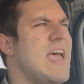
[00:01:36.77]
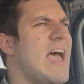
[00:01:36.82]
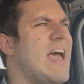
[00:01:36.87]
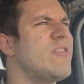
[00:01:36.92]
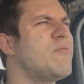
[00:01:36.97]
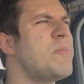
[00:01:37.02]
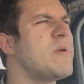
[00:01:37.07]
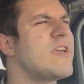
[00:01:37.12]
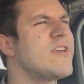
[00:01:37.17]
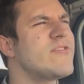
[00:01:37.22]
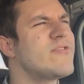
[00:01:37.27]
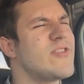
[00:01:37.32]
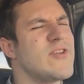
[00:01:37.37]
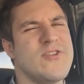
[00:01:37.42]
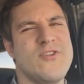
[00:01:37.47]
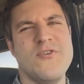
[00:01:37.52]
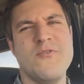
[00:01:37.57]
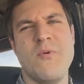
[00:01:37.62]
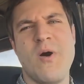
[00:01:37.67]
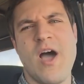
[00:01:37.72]
That's because the
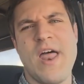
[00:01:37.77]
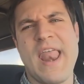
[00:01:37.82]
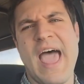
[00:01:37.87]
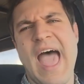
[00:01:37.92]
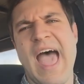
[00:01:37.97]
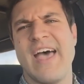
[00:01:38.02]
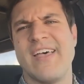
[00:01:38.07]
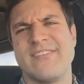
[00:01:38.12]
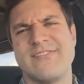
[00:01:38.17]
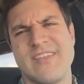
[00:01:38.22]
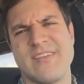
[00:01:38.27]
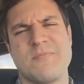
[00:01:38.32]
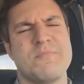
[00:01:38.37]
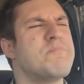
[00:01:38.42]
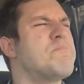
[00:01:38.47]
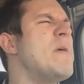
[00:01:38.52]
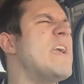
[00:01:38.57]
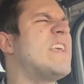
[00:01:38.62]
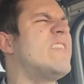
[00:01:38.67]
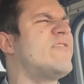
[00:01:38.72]
new one has a
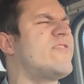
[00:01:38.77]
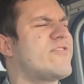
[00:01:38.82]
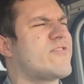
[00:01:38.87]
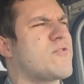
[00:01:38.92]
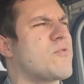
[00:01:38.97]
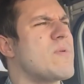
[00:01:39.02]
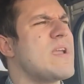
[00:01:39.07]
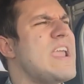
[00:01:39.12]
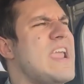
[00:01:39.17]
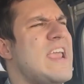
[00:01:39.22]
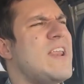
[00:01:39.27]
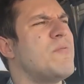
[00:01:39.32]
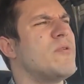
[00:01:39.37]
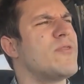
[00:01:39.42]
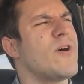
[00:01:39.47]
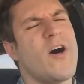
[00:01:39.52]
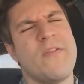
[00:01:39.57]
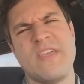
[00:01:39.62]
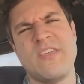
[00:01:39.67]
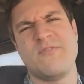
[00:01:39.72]
big screen
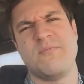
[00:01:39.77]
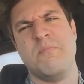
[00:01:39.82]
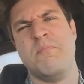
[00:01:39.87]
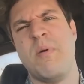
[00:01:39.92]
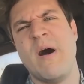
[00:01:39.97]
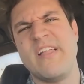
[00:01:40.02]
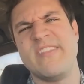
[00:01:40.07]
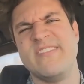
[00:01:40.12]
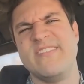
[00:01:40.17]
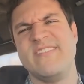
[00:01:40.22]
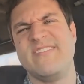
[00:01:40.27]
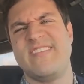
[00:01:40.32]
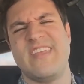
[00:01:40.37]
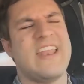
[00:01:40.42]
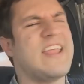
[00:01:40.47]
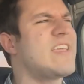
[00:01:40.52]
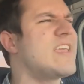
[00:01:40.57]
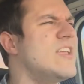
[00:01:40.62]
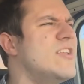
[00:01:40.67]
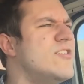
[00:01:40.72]
with all these buttons
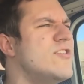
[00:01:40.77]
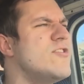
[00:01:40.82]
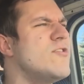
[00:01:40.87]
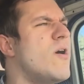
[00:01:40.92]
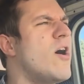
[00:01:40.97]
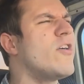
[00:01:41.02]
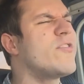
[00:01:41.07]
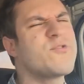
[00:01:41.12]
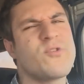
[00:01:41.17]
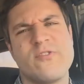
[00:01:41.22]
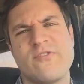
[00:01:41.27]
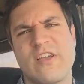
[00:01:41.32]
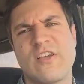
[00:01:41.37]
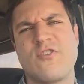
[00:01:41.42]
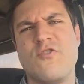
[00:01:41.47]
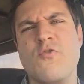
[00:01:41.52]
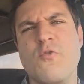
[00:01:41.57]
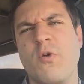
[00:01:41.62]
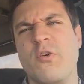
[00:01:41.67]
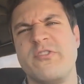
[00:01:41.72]
and it can do all sorts of
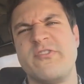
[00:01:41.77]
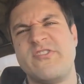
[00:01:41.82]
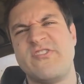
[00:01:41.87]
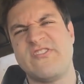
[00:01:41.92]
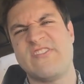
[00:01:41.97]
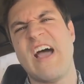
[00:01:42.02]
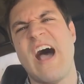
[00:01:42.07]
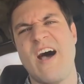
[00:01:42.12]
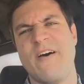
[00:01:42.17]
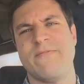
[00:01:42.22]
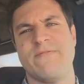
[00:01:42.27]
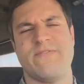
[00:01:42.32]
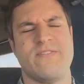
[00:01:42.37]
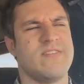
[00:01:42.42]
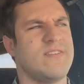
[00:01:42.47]
cool stuff.